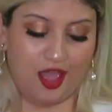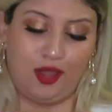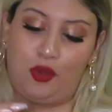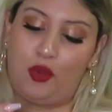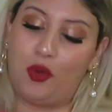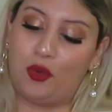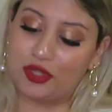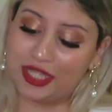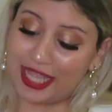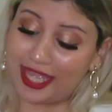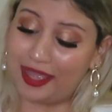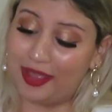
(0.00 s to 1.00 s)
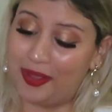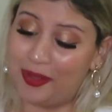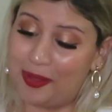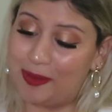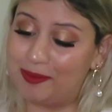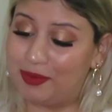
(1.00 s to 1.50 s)
holy
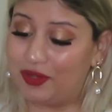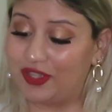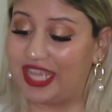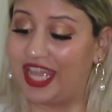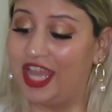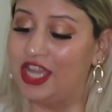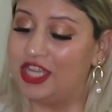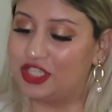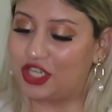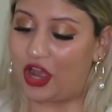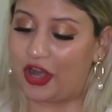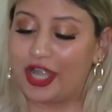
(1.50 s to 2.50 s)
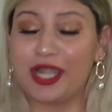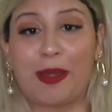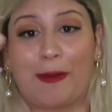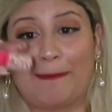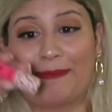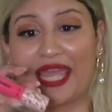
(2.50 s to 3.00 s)
moly.
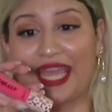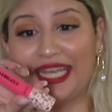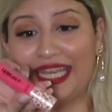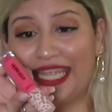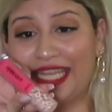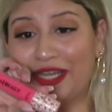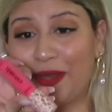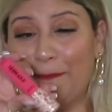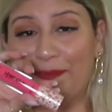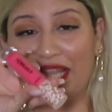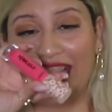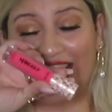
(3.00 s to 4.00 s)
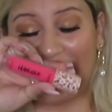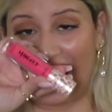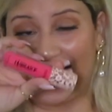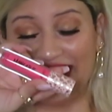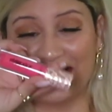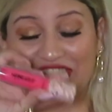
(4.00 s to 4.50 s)
Tarte Man-Eater
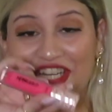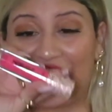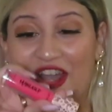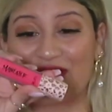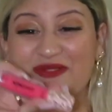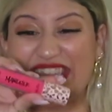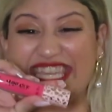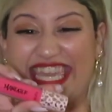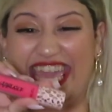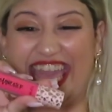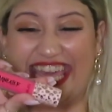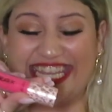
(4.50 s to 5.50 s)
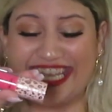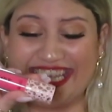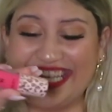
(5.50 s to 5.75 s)
Blush. Are we kidding?